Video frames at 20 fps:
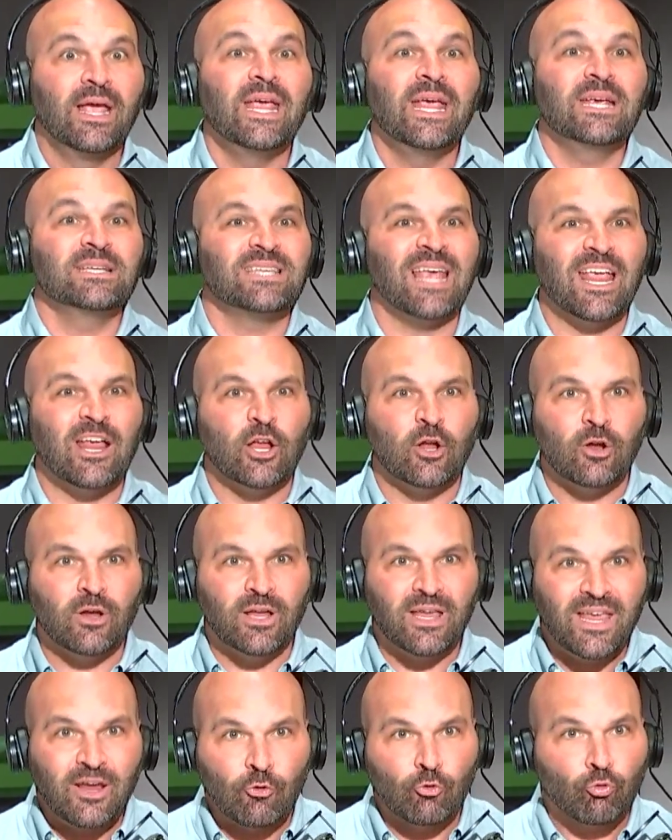He is a
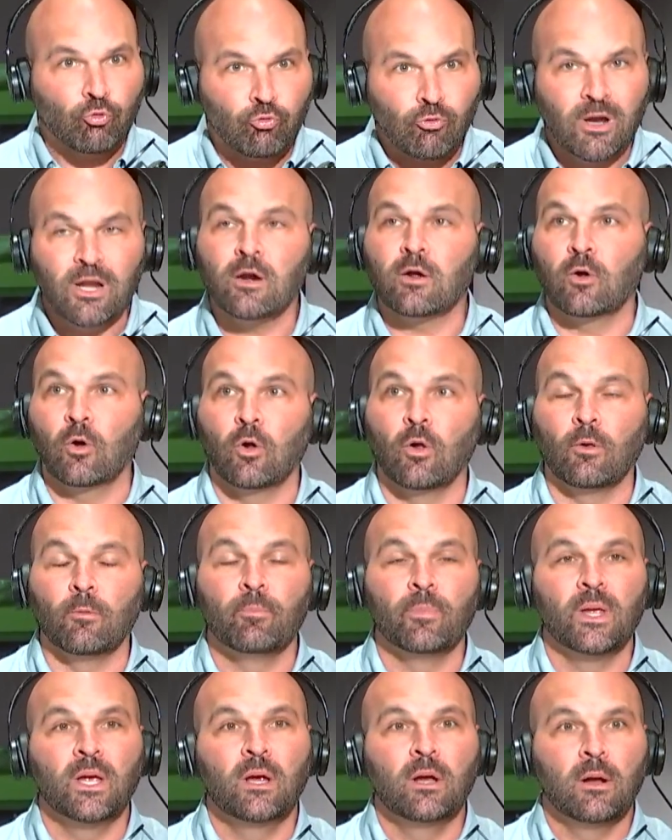
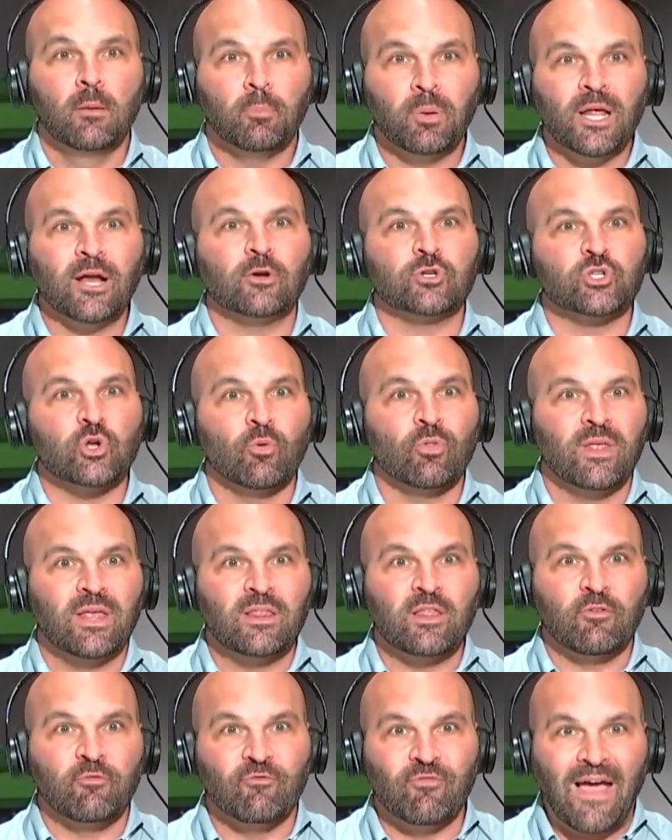critical player. So
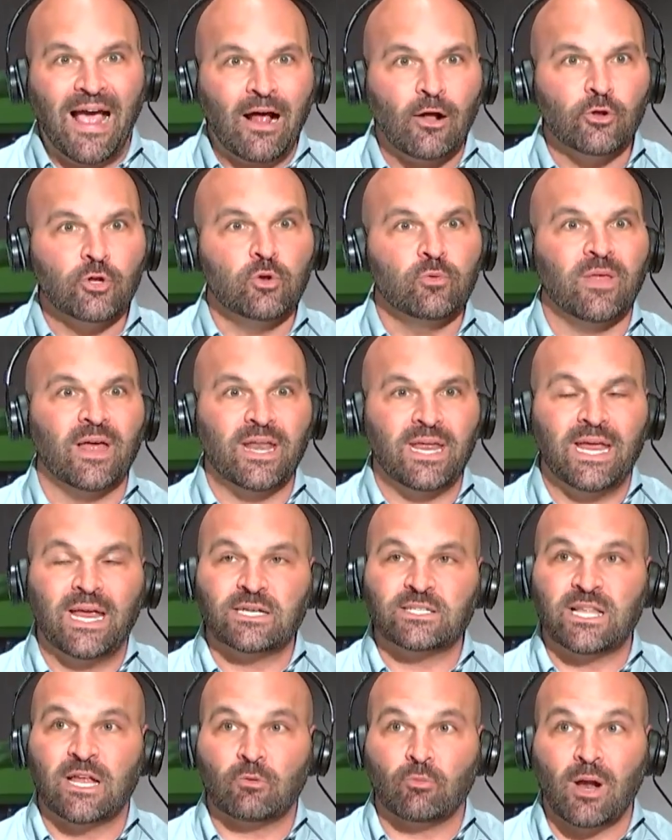the value that he
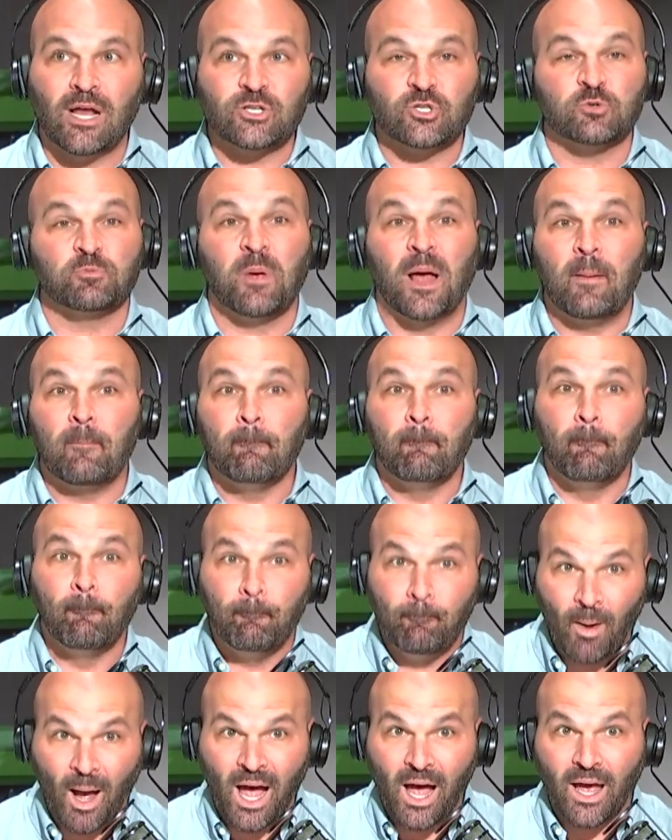has in that roster spot.
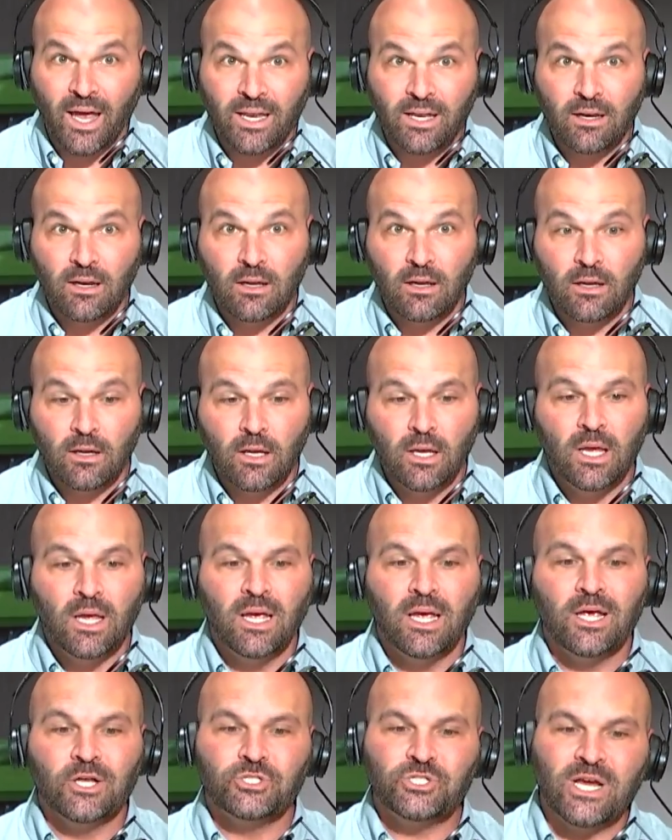But
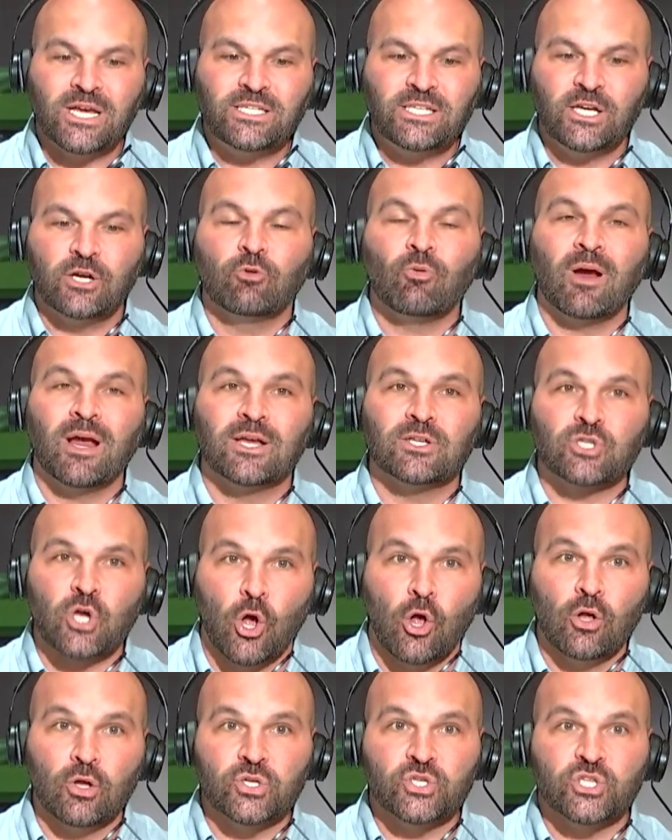JT Gray is
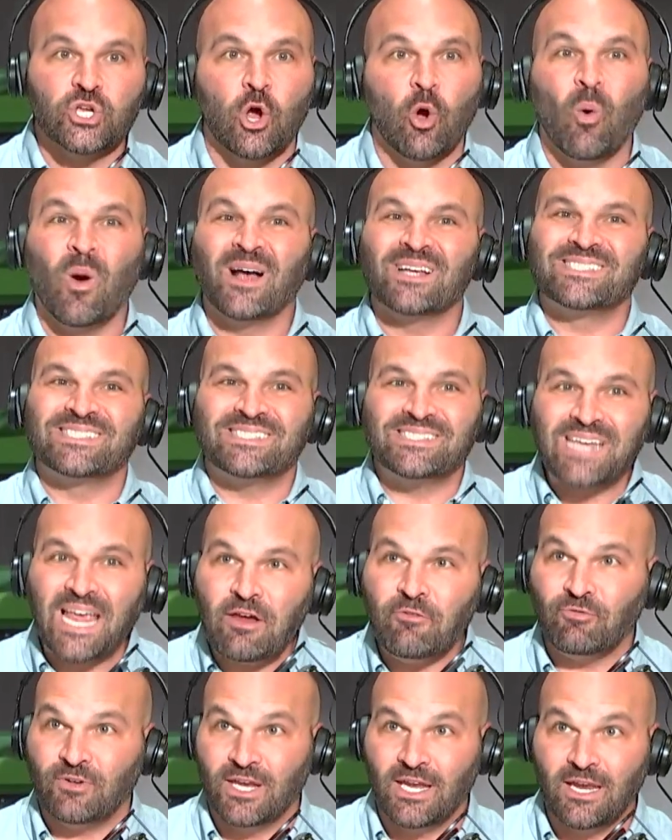also a
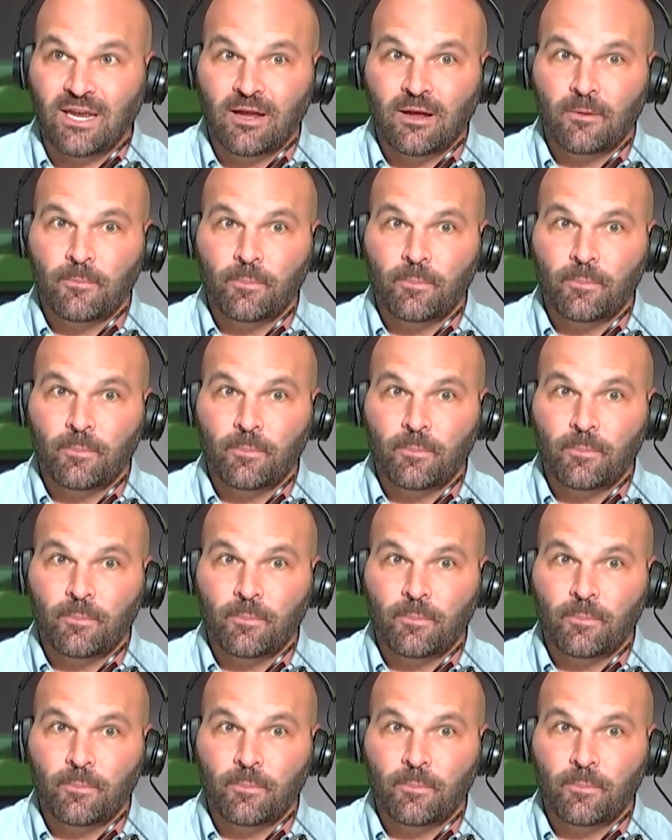safety.